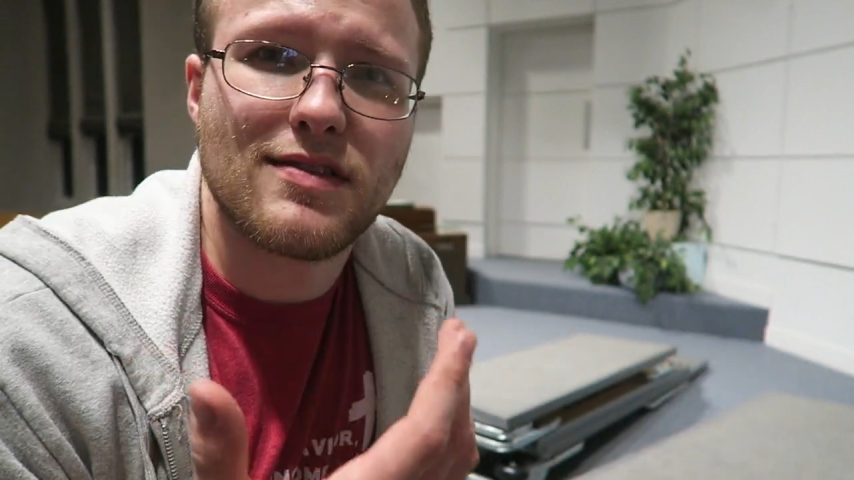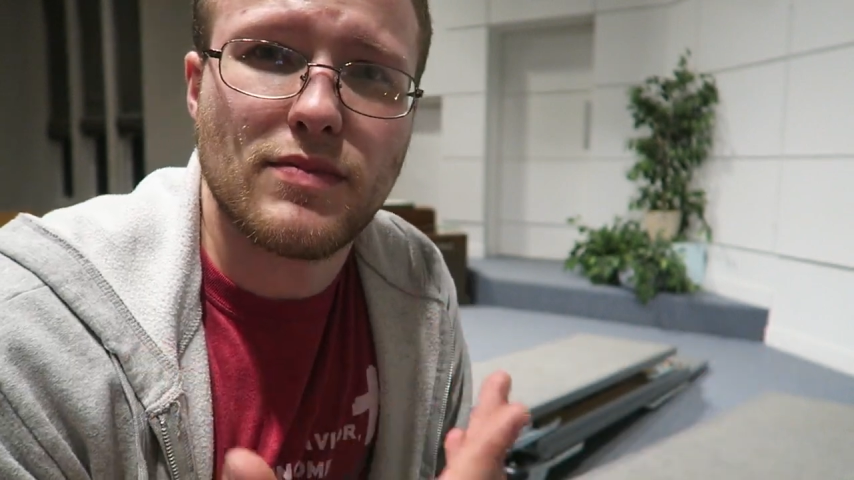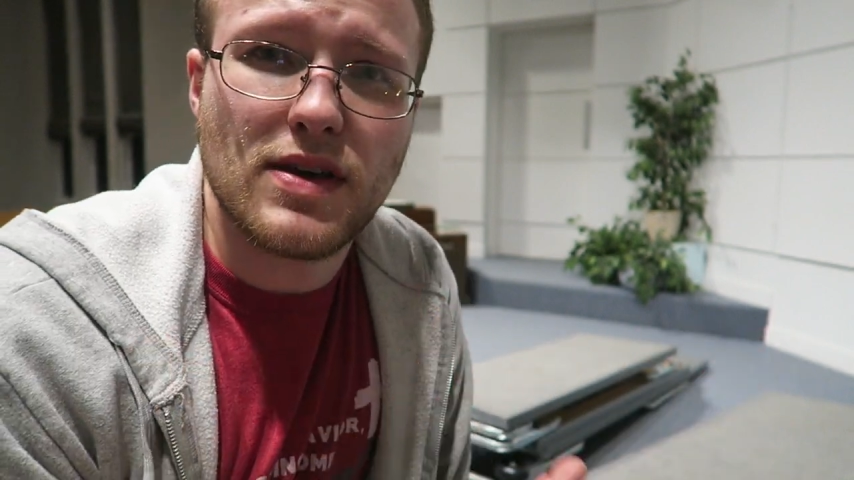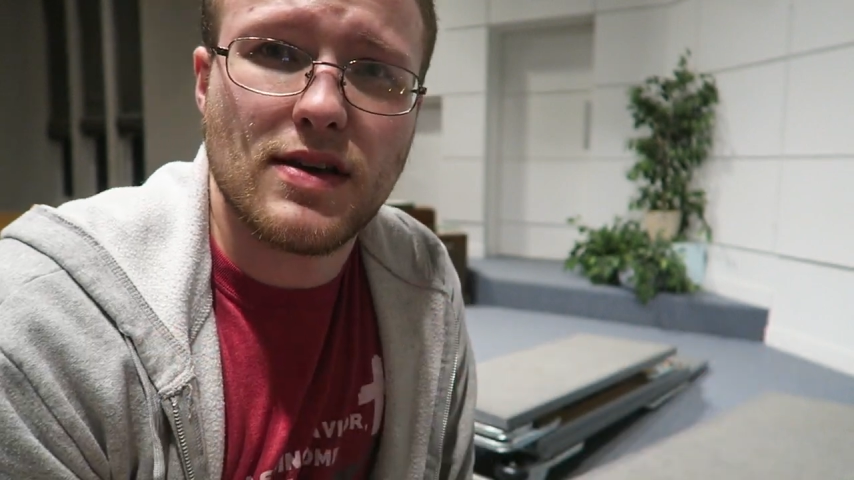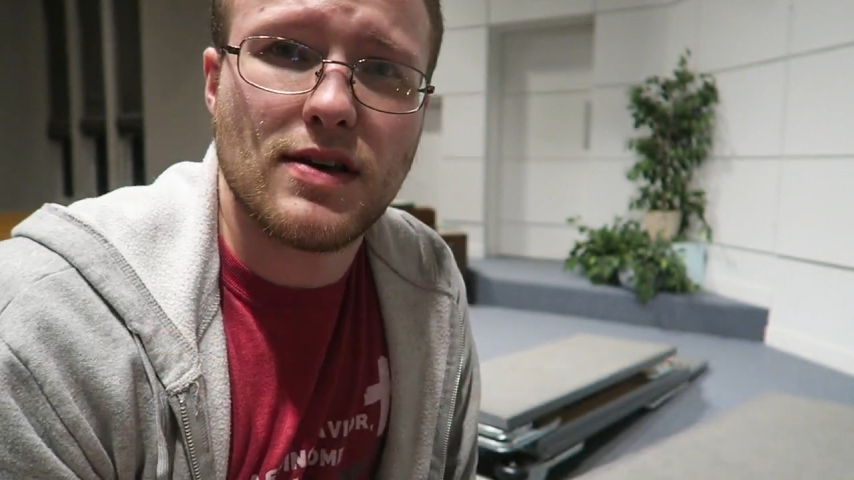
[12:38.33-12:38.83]
to
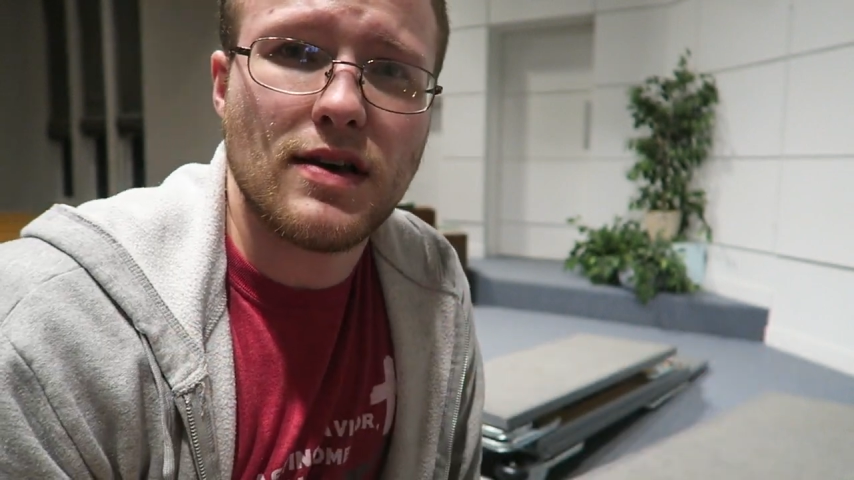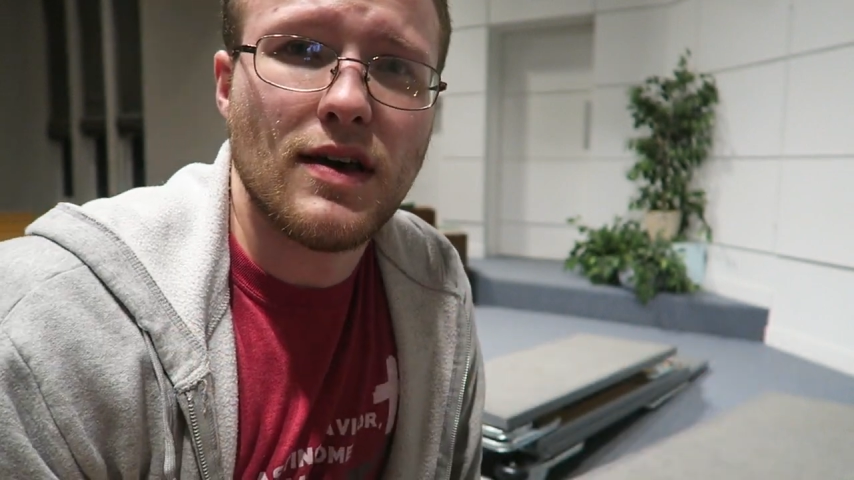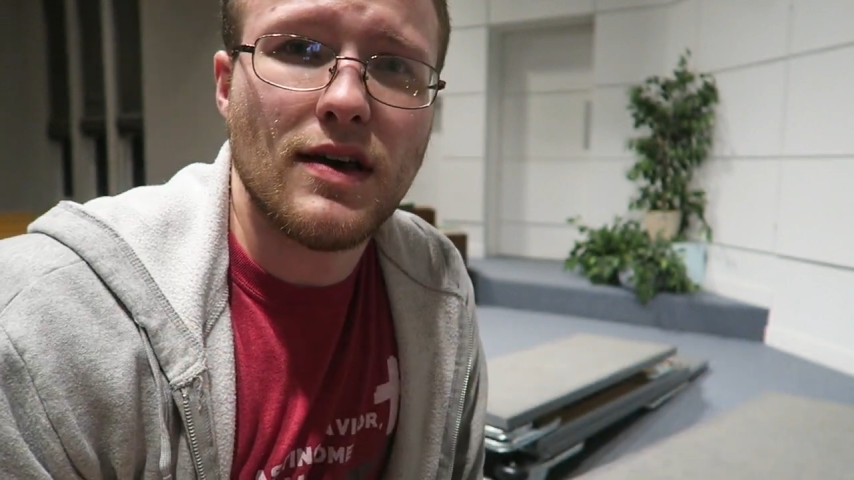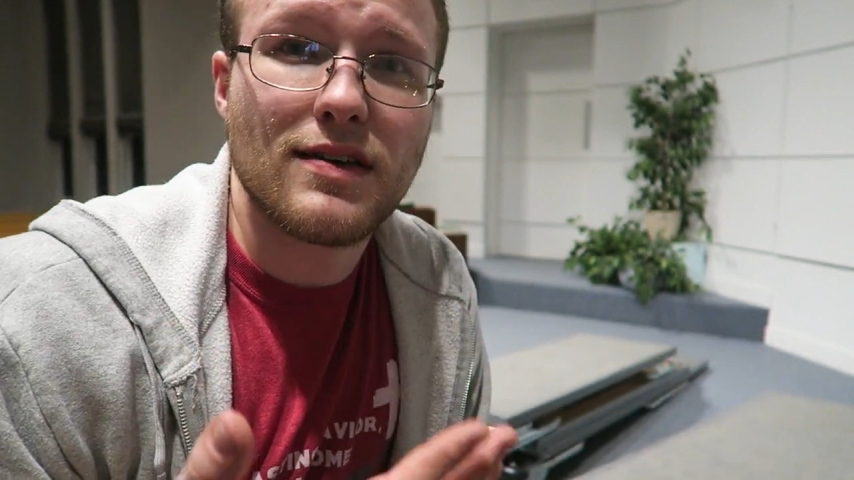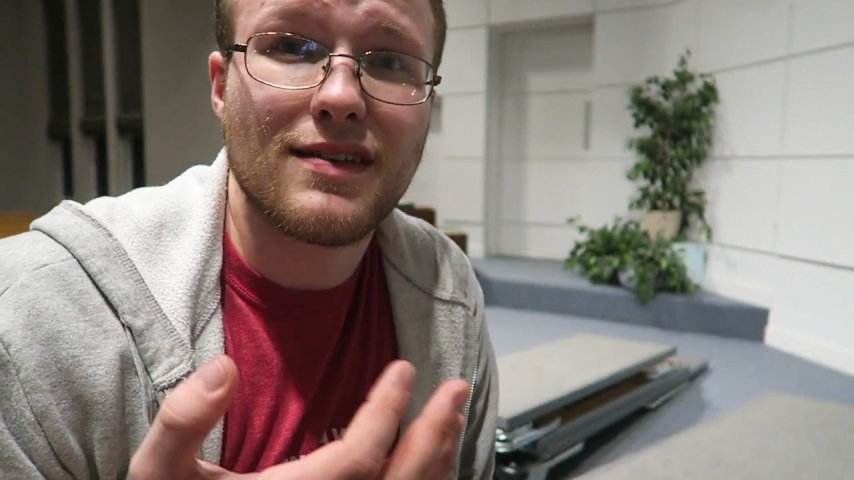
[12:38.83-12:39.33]
be,
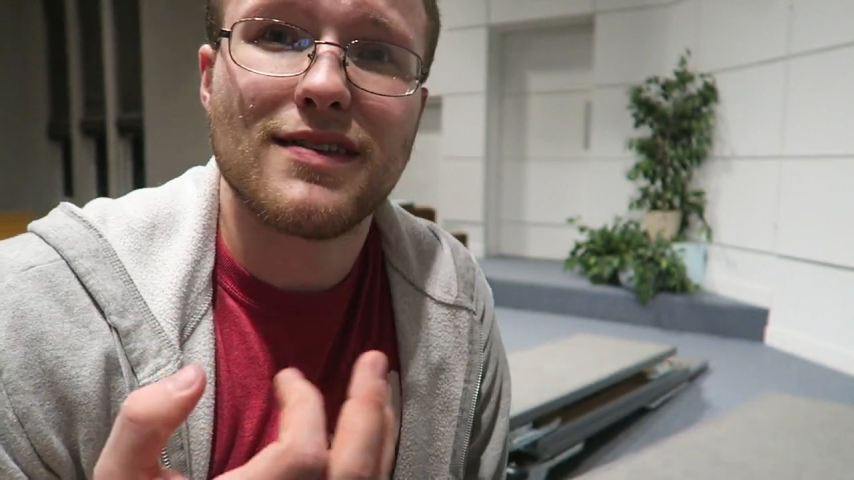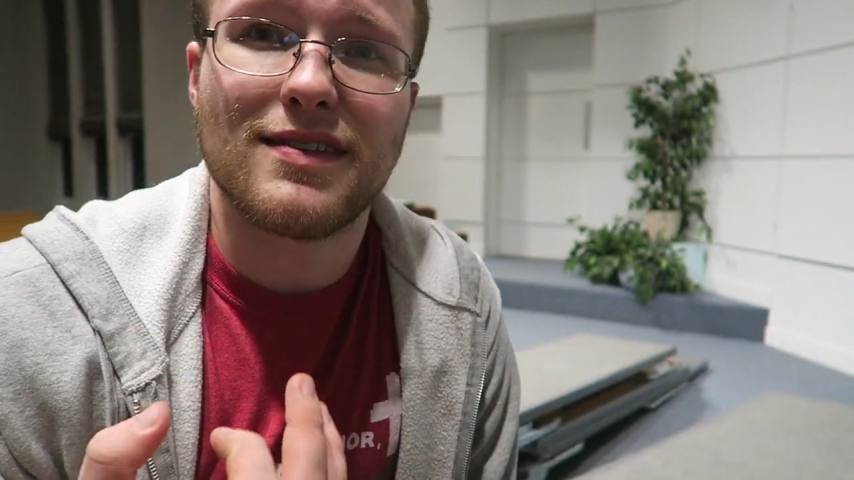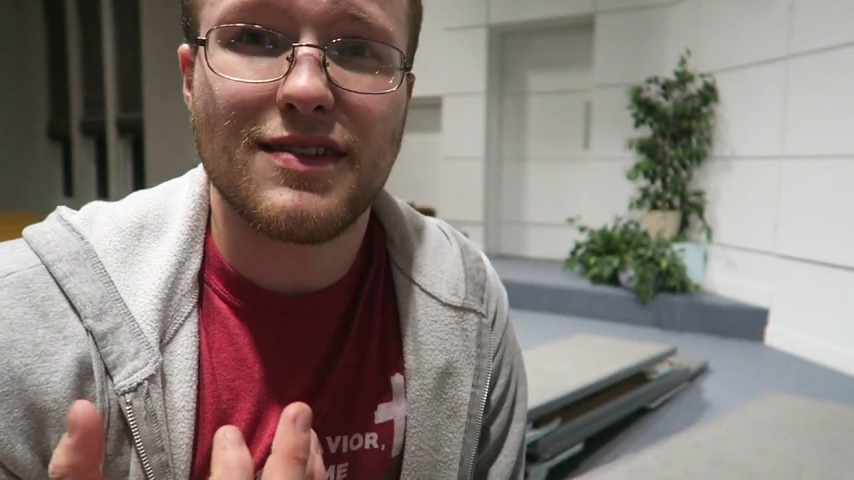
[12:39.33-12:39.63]
since this